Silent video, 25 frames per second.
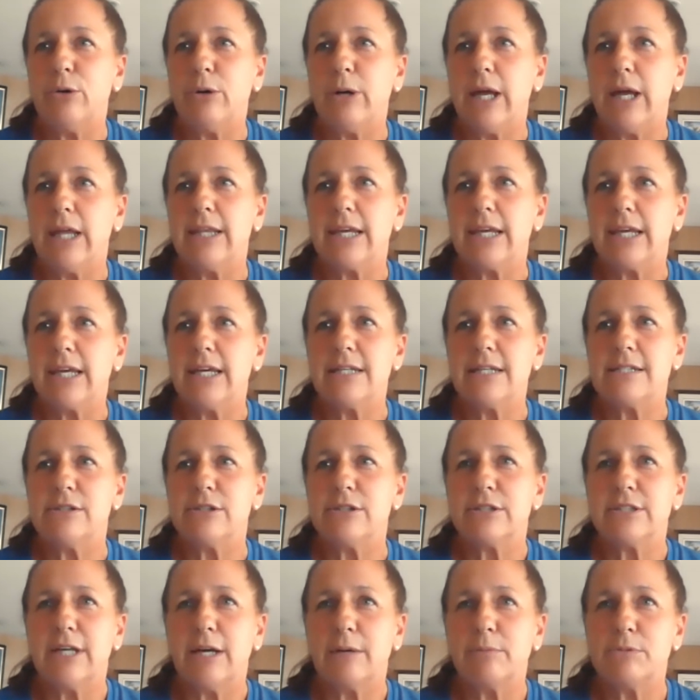And the kids
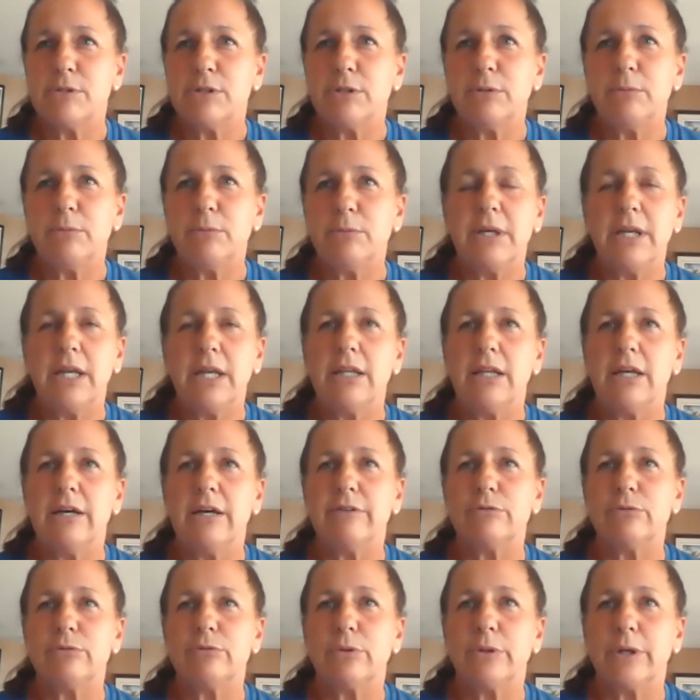looked up to him, and he
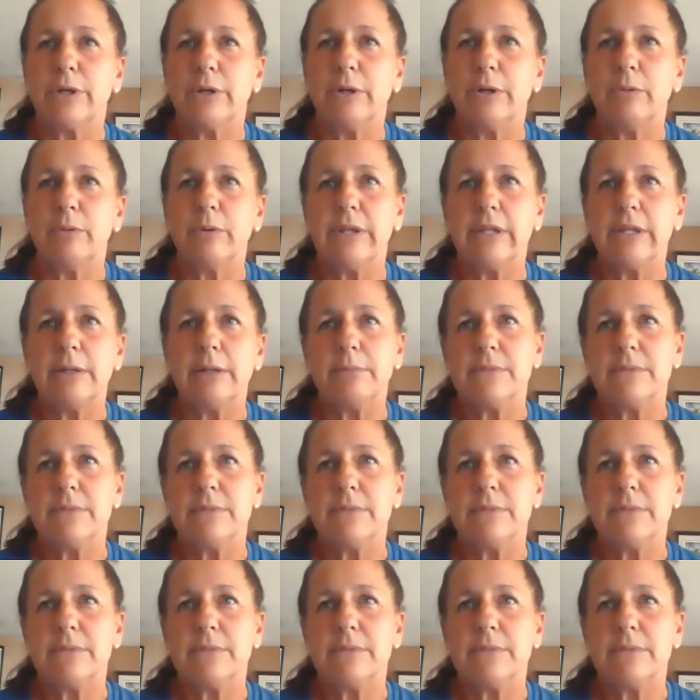loved working with them.